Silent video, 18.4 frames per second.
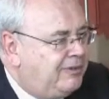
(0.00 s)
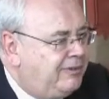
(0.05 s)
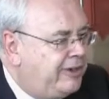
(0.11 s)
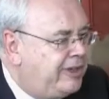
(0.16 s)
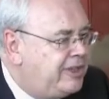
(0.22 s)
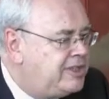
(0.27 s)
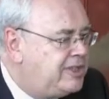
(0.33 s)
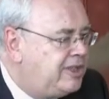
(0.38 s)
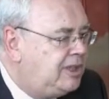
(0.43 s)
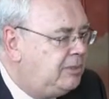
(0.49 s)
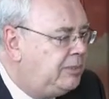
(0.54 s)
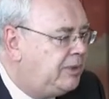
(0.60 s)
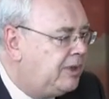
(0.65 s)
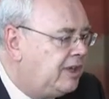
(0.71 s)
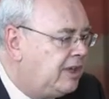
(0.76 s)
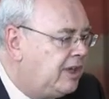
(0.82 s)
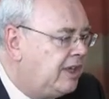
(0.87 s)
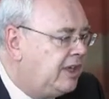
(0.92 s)
very
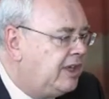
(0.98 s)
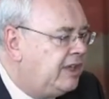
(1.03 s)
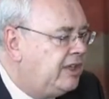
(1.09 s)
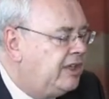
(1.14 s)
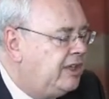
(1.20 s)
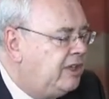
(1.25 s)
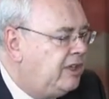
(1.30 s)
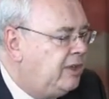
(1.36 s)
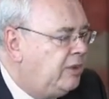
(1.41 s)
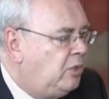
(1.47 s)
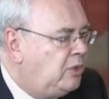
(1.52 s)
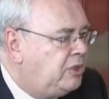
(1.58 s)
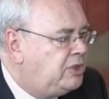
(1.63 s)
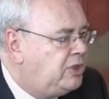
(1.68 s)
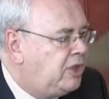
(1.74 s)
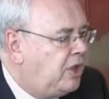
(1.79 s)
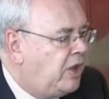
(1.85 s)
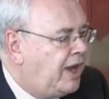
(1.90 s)
deliberately
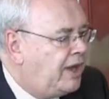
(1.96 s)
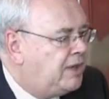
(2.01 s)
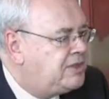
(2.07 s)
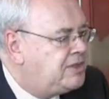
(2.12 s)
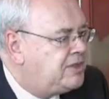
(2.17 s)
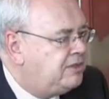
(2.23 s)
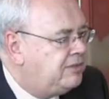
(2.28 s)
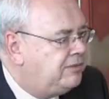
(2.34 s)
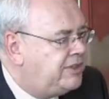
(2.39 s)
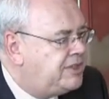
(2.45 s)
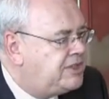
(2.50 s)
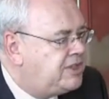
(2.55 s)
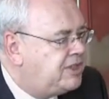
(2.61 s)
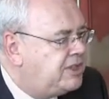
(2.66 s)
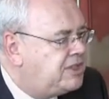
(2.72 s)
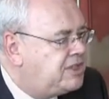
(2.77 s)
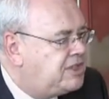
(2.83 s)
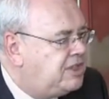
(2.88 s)
would go out and
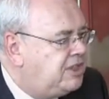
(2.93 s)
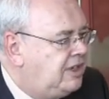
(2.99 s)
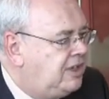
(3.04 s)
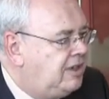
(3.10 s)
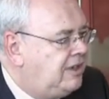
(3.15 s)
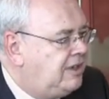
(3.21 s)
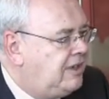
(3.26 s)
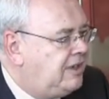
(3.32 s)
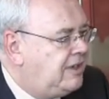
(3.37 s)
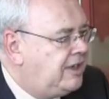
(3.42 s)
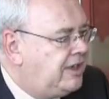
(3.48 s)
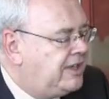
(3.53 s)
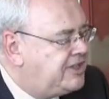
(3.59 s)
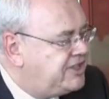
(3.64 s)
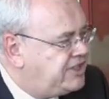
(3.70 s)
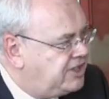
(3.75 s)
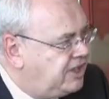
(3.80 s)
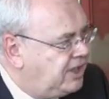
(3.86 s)
visit
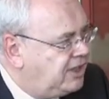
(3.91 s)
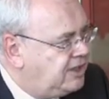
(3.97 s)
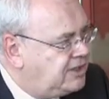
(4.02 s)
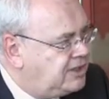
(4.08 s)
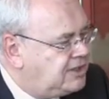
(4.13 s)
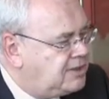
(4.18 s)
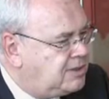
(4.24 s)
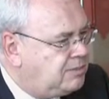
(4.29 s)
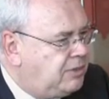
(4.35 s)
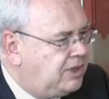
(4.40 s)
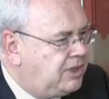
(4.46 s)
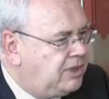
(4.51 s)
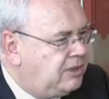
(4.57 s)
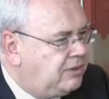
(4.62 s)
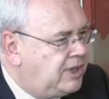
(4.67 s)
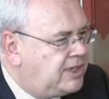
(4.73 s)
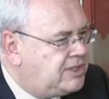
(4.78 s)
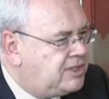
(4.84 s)
estates,
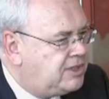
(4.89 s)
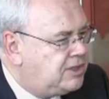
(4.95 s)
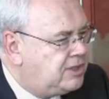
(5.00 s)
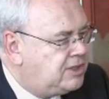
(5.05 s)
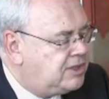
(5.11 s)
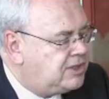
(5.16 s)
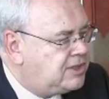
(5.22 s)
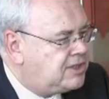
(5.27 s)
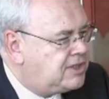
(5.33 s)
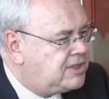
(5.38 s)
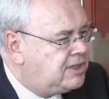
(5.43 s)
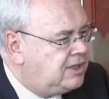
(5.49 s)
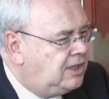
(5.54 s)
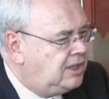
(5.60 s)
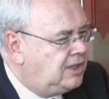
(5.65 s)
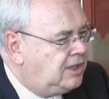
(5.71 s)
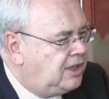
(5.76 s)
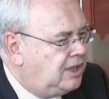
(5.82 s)
meet the
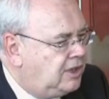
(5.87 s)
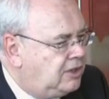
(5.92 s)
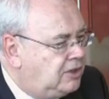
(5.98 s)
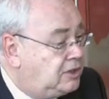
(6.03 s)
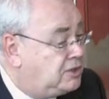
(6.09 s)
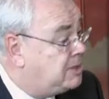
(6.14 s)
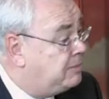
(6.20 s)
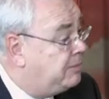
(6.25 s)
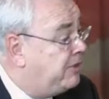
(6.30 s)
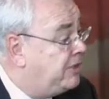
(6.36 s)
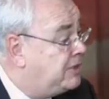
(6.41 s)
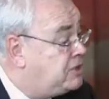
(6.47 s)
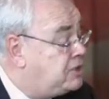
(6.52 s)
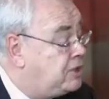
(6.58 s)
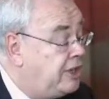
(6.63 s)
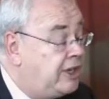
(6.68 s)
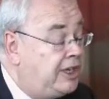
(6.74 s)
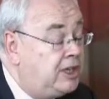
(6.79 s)
residents, go to some of our
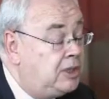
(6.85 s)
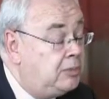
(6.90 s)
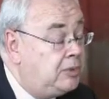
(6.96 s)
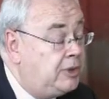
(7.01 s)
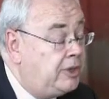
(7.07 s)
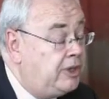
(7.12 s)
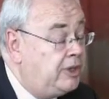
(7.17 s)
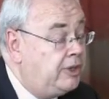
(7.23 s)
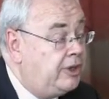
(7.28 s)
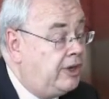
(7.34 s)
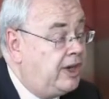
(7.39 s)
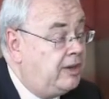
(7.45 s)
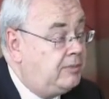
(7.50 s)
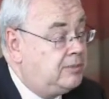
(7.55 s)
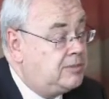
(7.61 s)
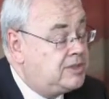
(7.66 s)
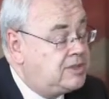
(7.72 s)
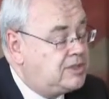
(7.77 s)
training
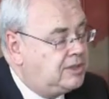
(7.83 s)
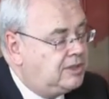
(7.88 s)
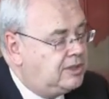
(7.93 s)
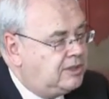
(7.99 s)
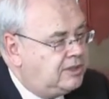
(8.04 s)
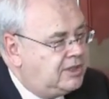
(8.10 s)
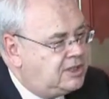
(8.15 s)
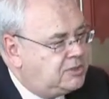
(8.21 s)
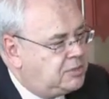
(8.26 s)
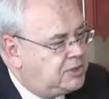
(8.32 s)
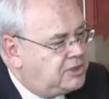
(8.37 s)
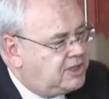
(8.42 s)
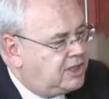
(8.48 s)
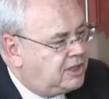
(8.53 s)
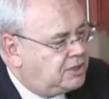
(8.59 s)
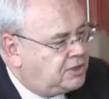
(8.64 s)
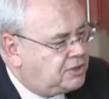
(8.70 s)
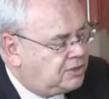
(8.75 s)
programs that East
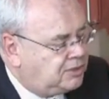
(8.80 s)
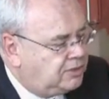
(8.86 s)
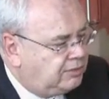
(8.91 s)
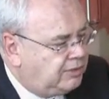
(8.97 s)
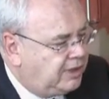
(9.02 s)
Potential